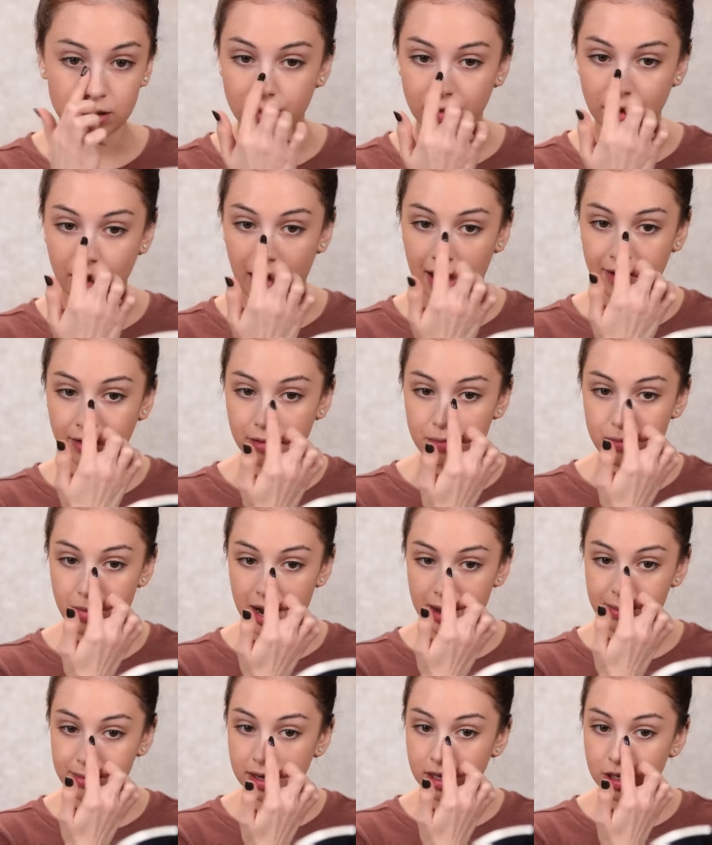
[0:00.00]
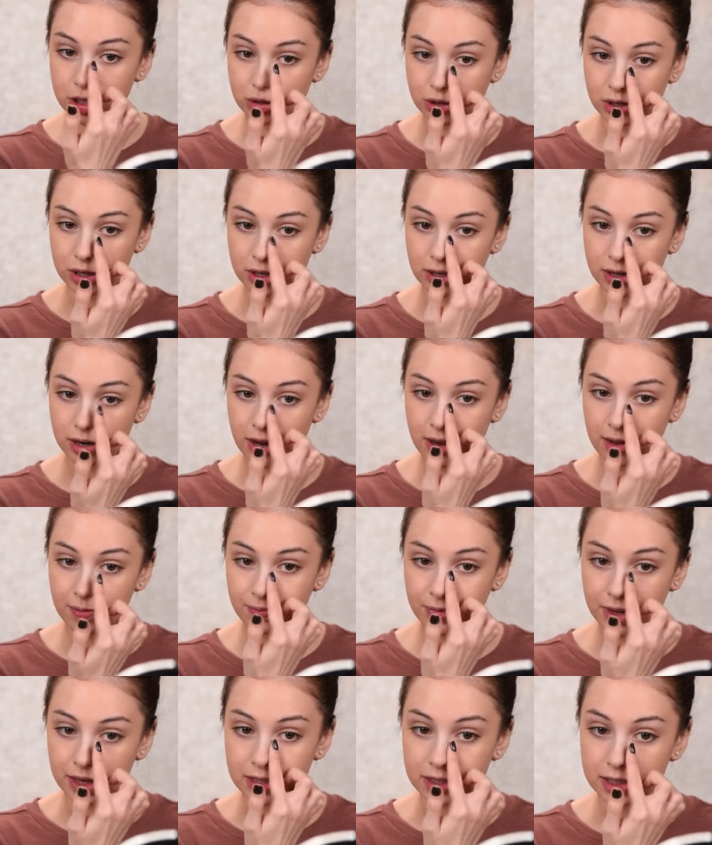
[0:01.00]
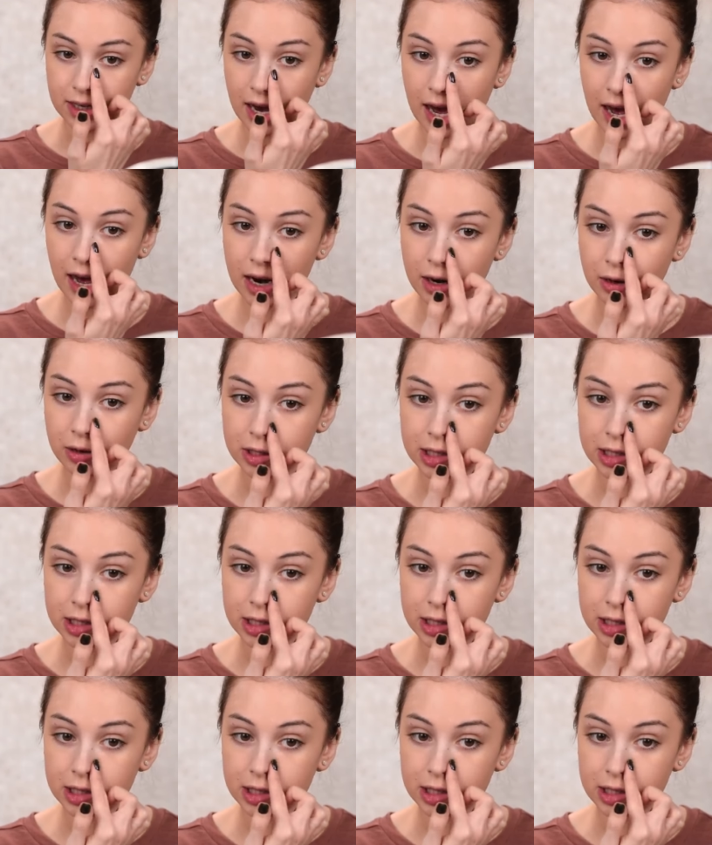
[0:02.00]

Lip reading: If you have a blemish or a scar